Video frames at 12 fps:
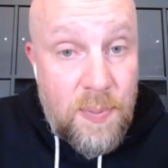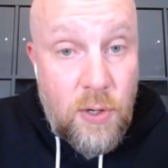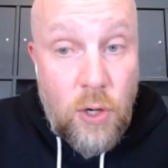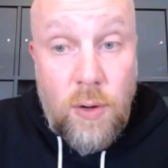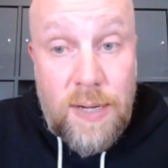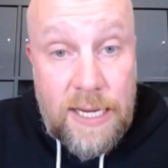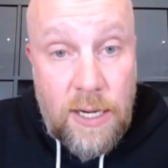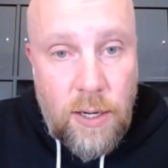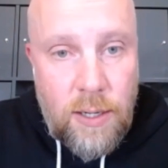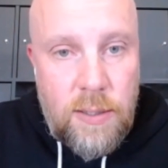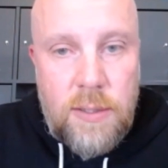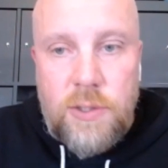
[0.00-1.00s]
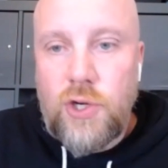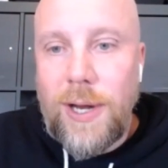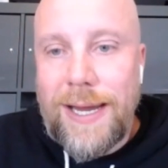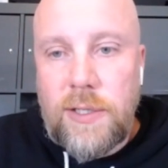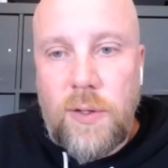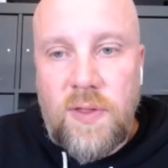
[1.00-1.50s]
earlier,
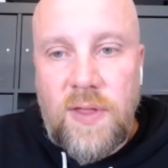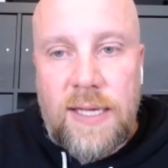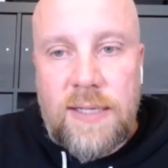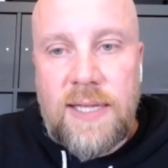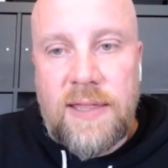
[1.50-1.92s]
trying new things.